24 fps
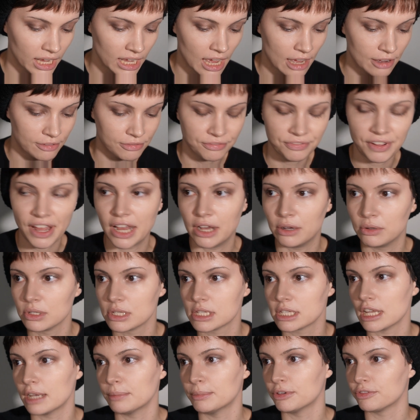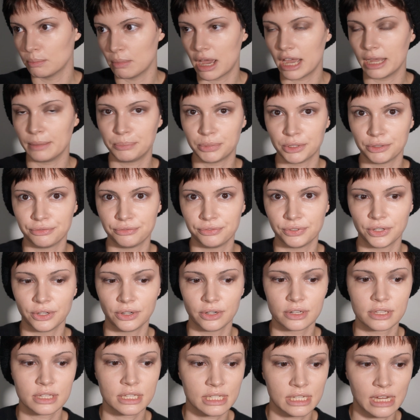have found some of my
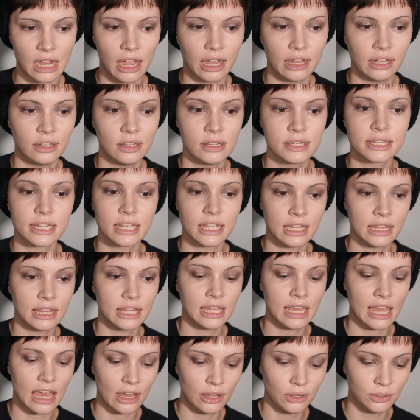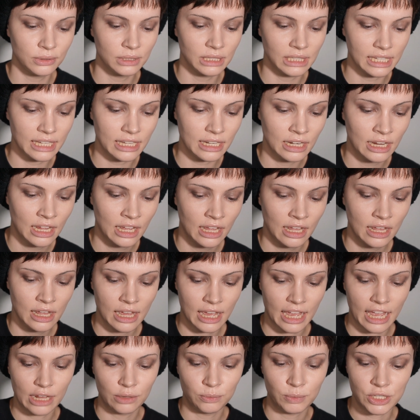preferred styles in the outlet,
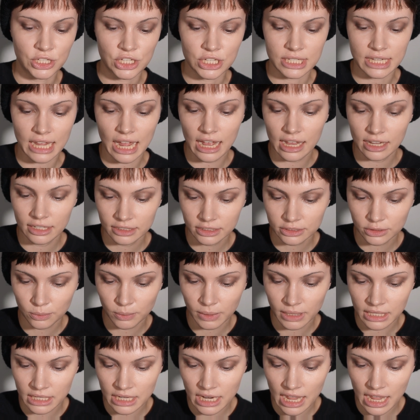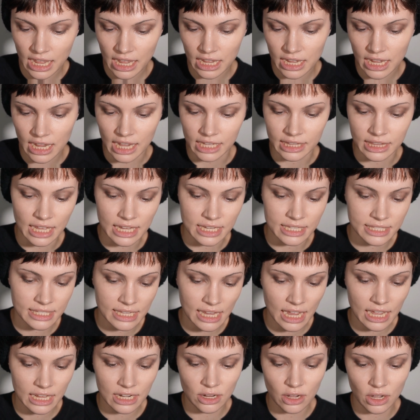and we just asked one day and they
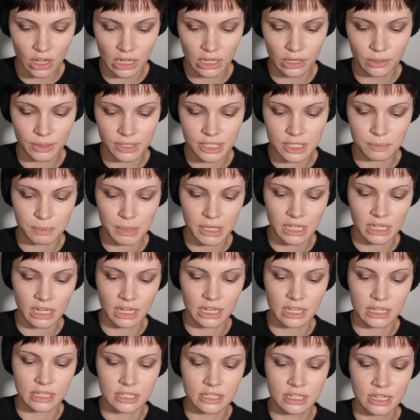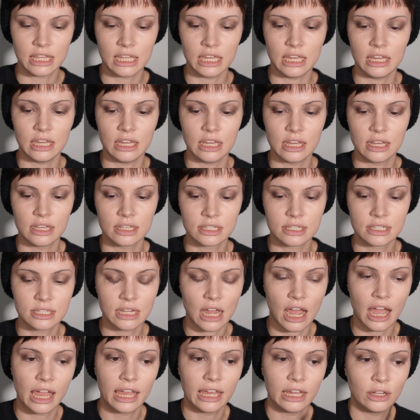said, oh, it's because the
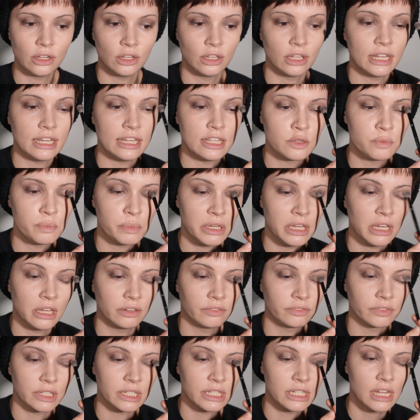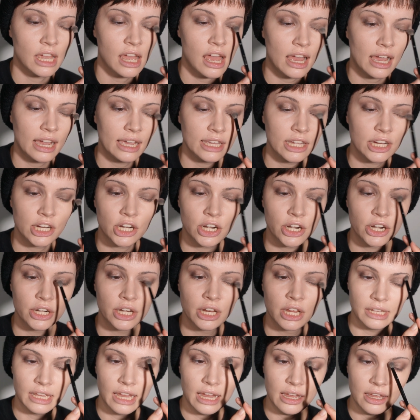style is being retired.
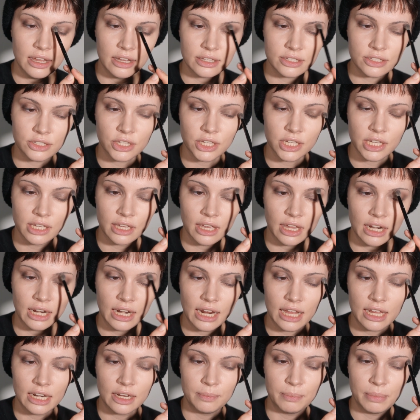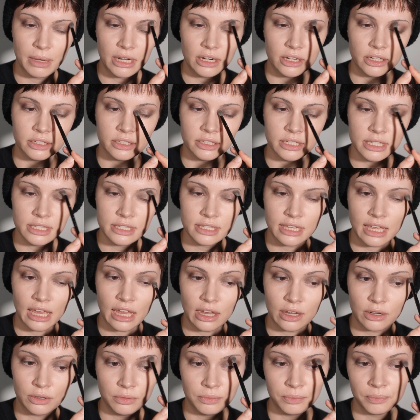Yeah, so you can get it at a better
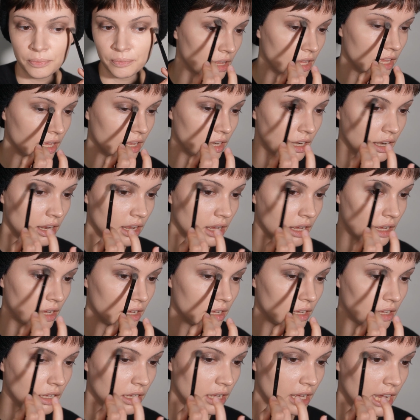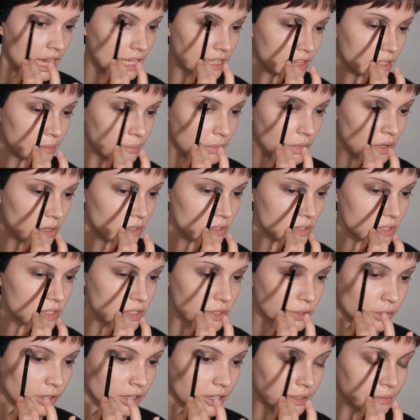discount than at the mall
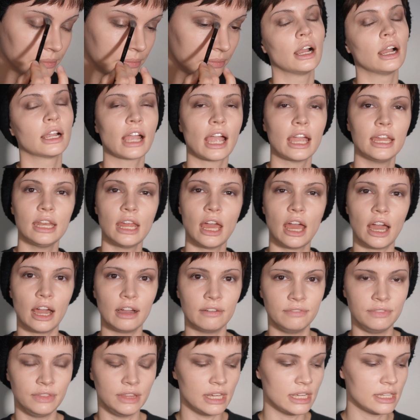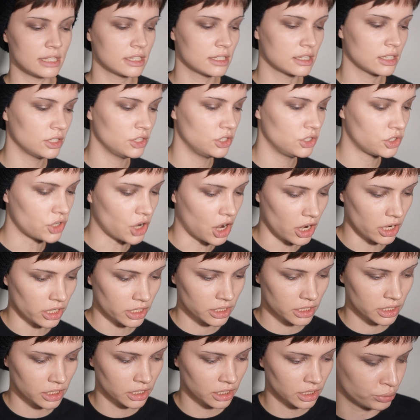store. kind of have this
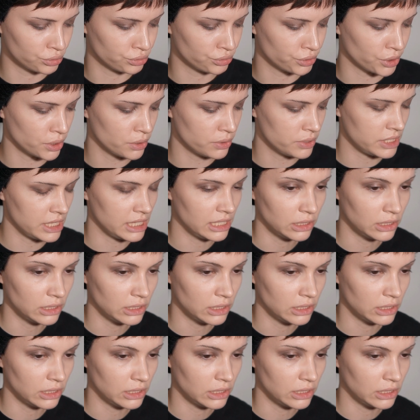dark bruisey